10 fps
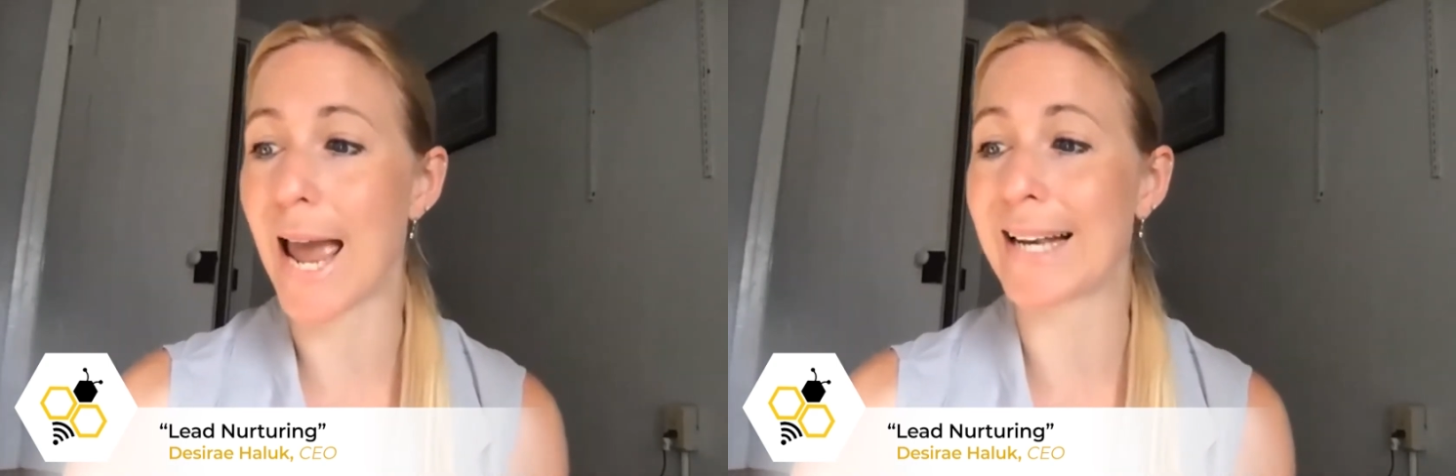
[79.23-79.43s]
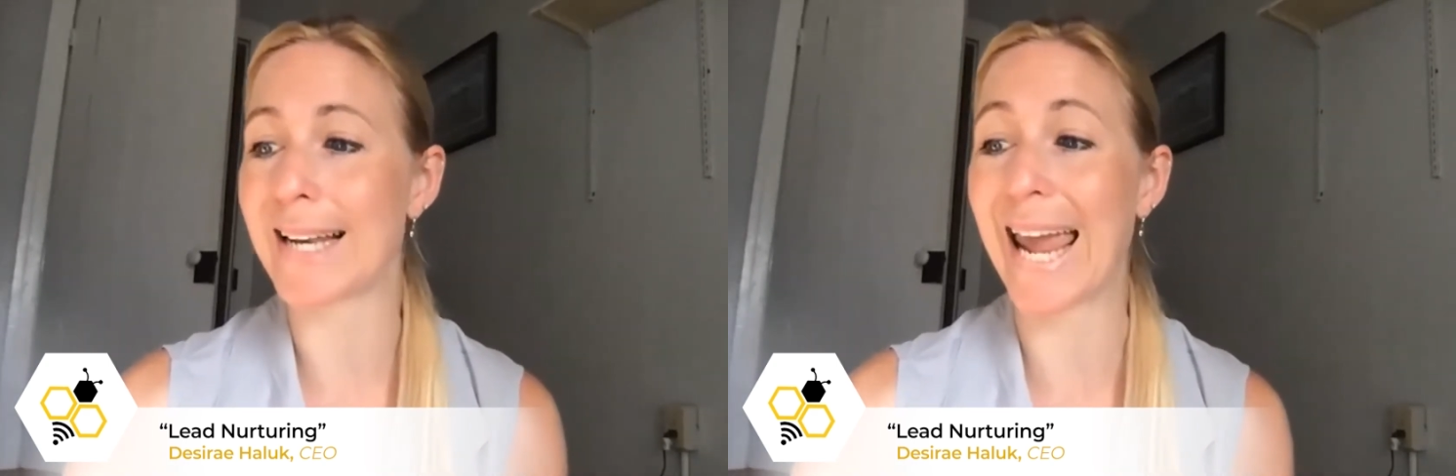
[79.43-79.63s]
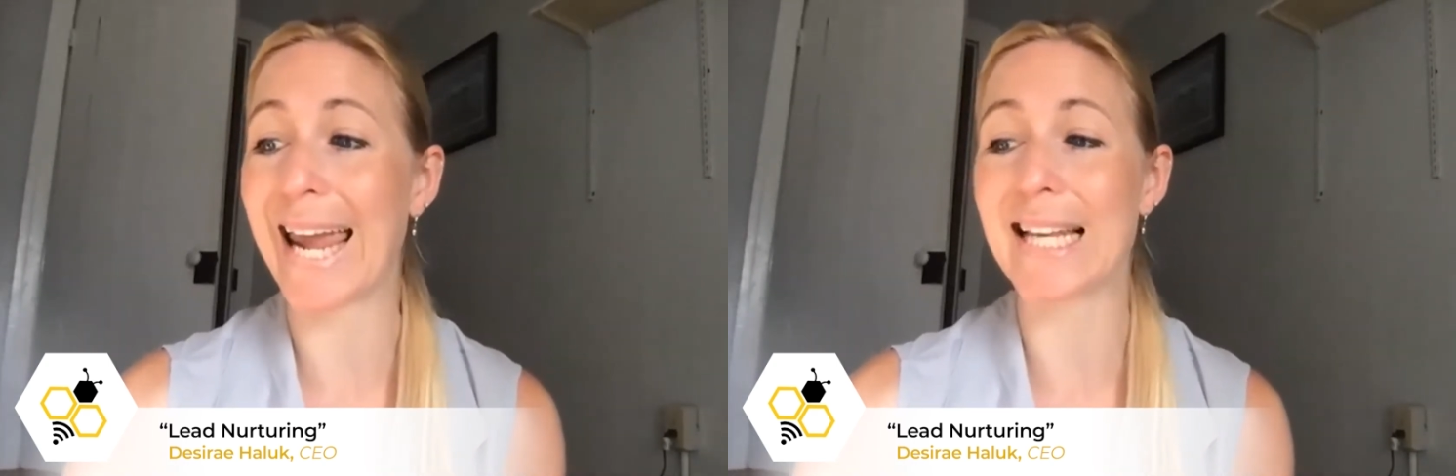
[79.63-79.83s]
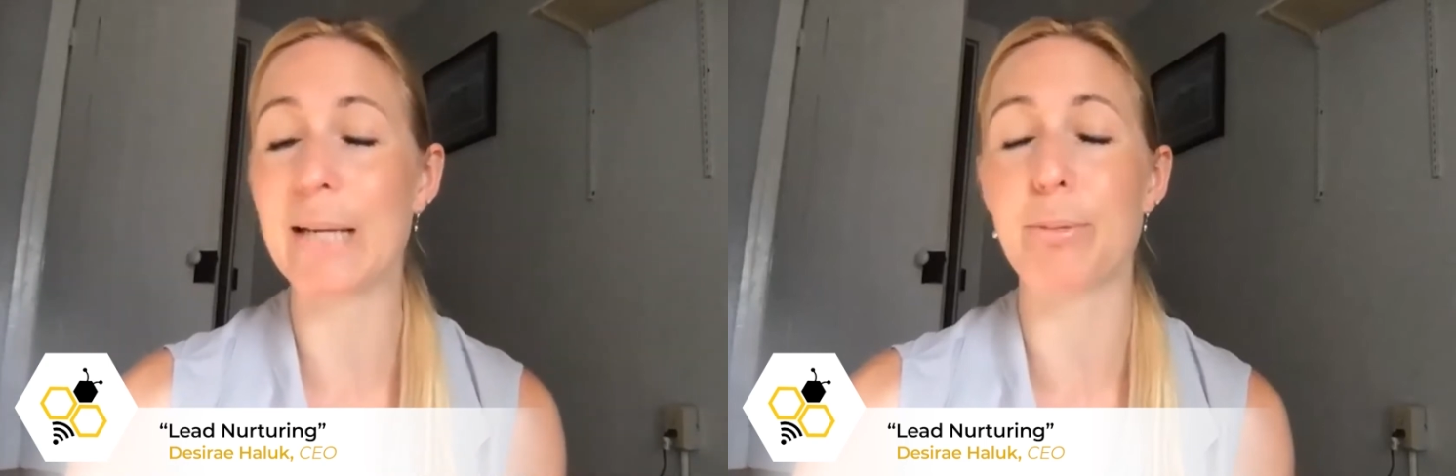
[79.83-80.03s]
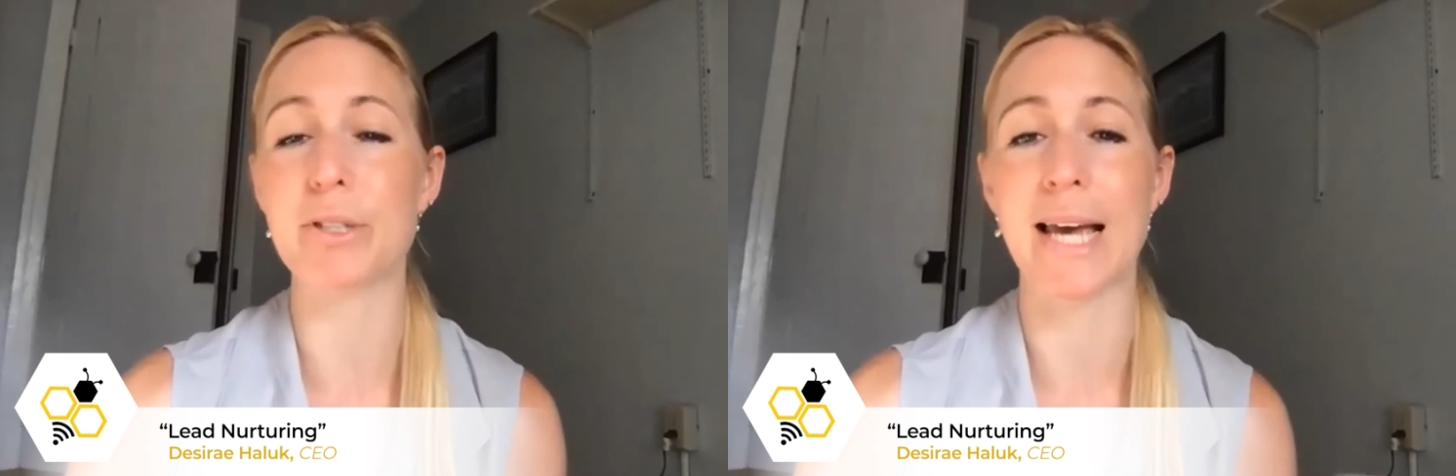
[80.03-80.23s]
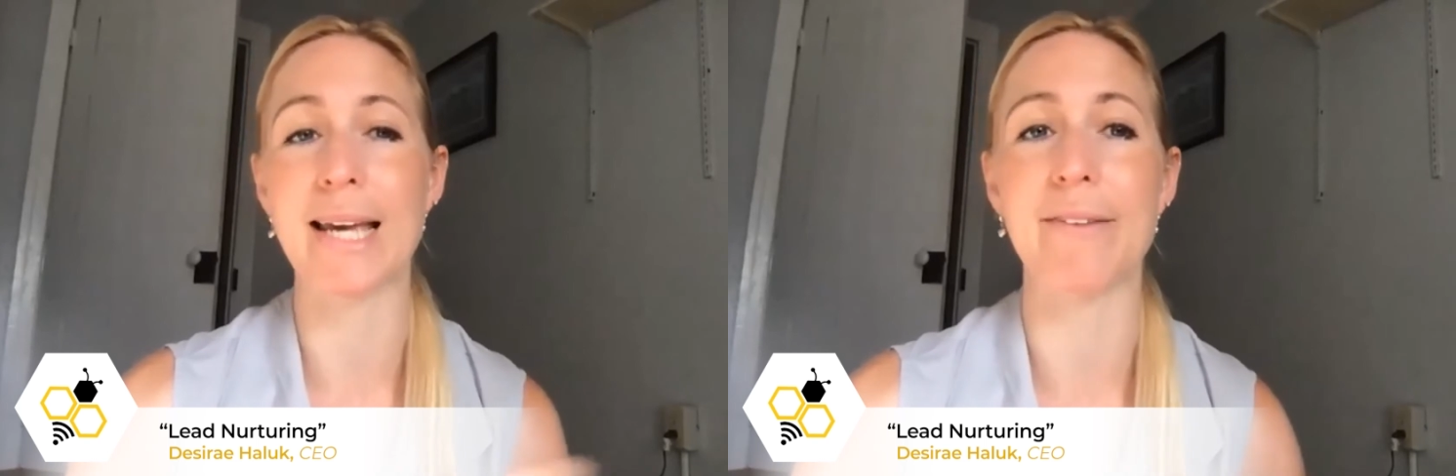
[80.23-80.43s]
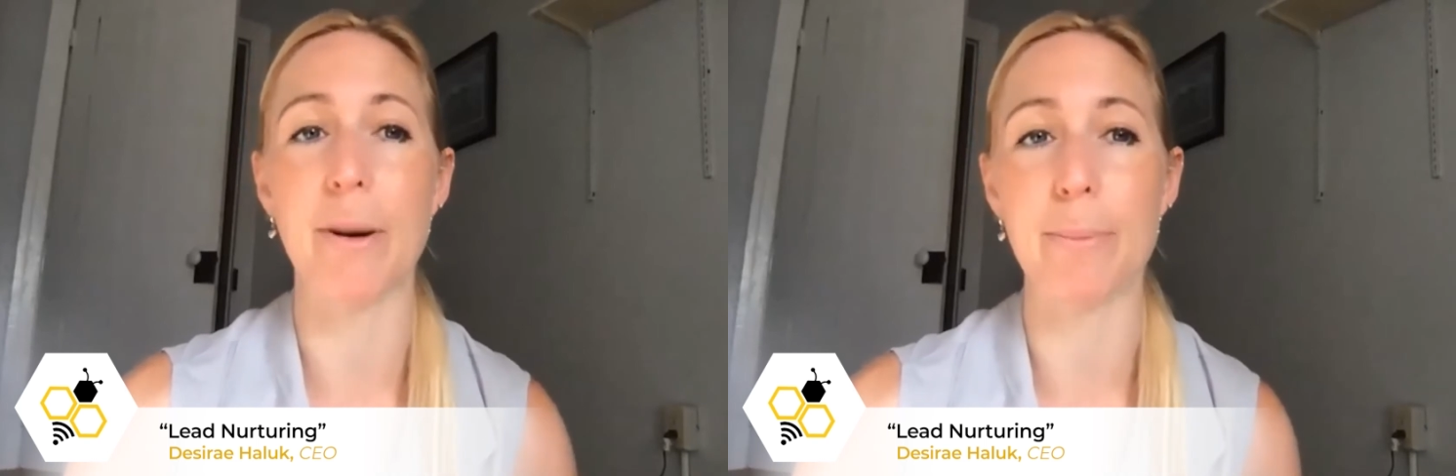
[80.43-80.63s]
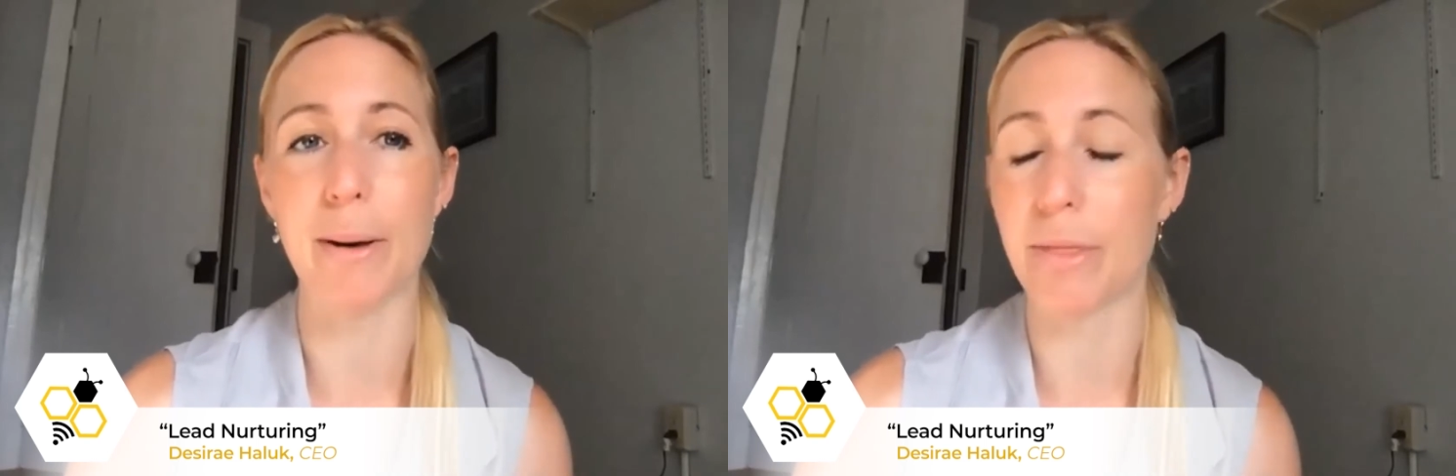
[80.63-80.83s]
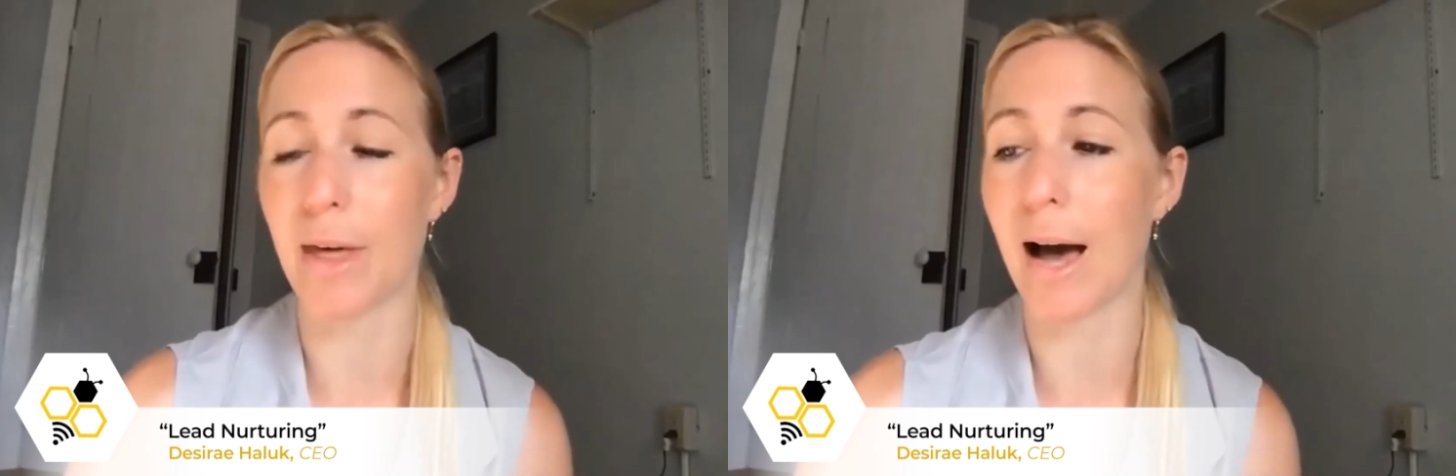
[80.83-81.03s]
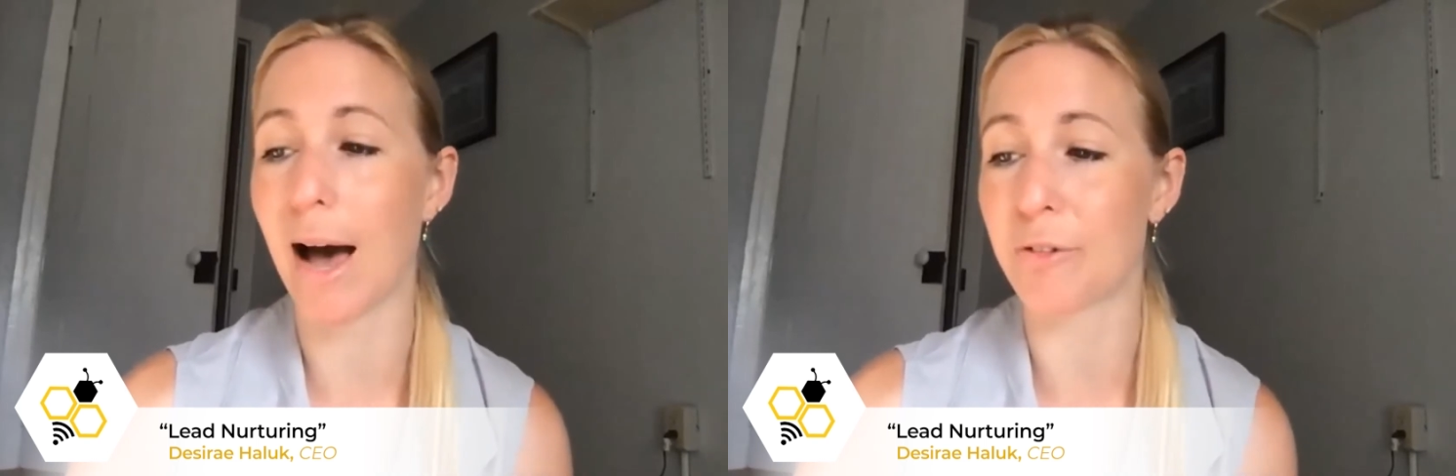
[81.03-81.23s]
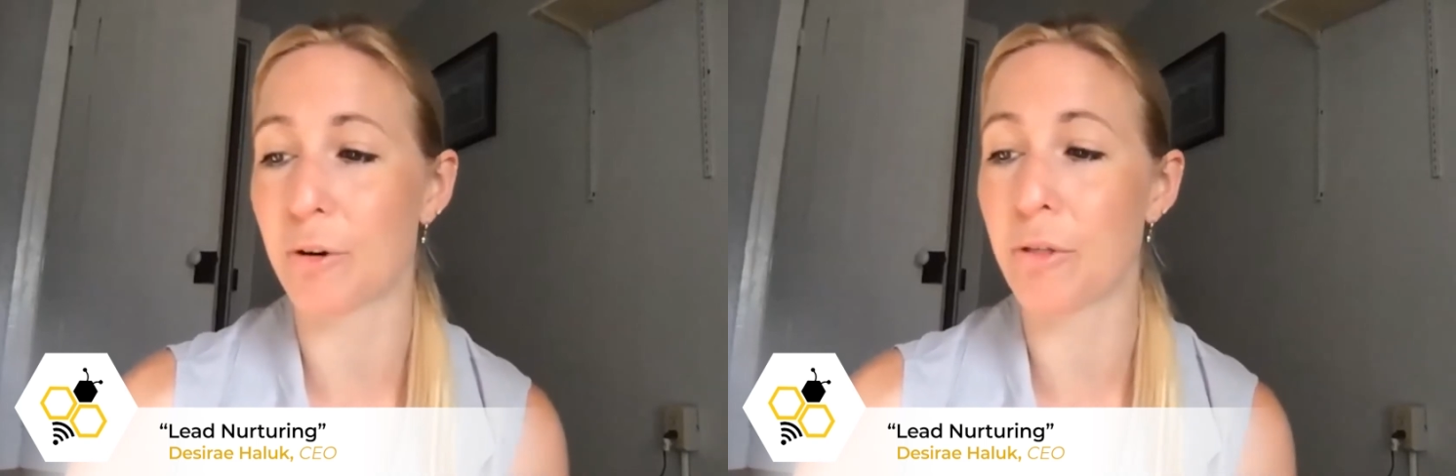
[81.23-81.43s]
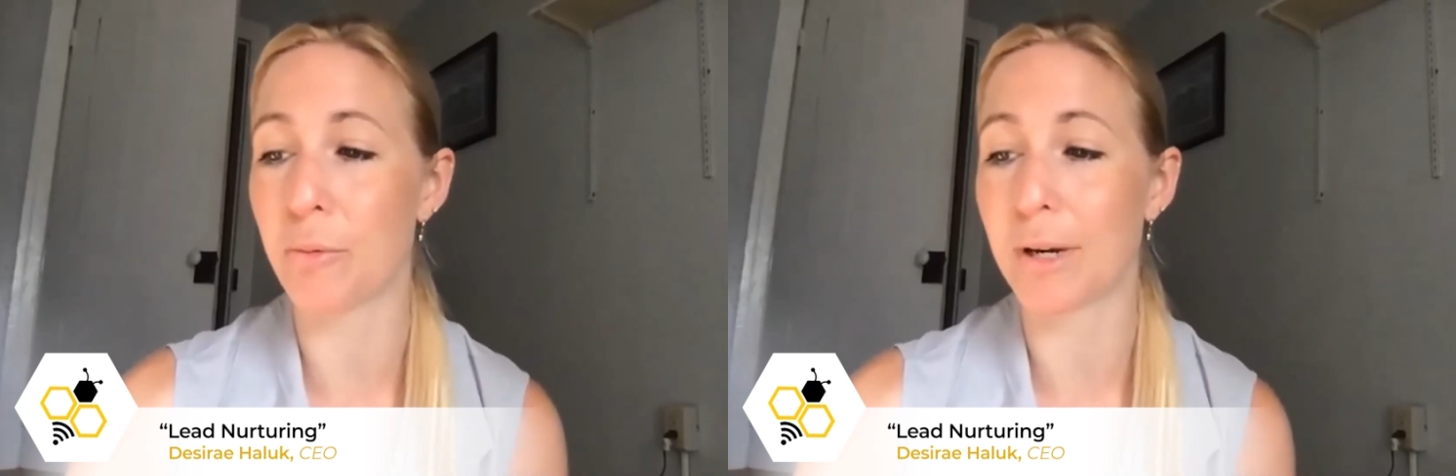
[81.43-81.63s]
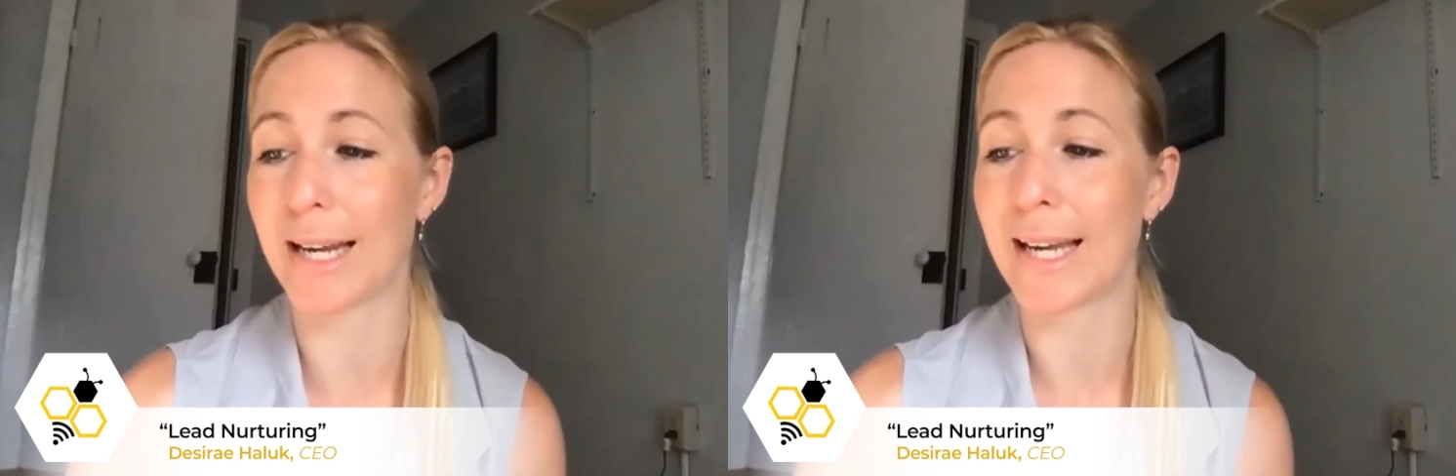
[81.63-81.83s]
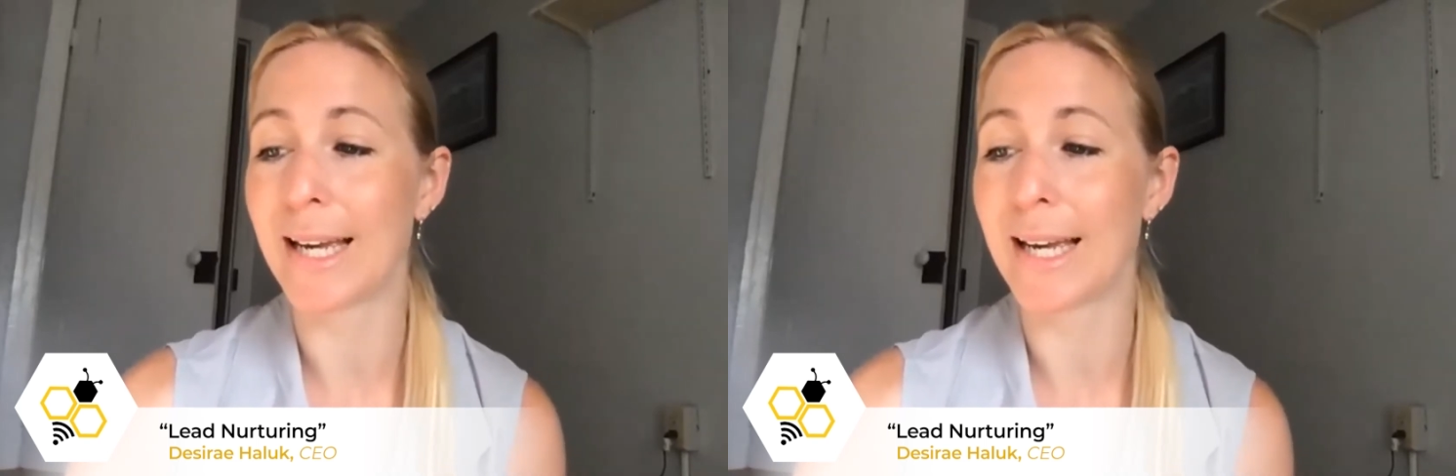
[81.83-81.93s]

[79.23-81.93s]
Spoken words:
and 80% give up after 3.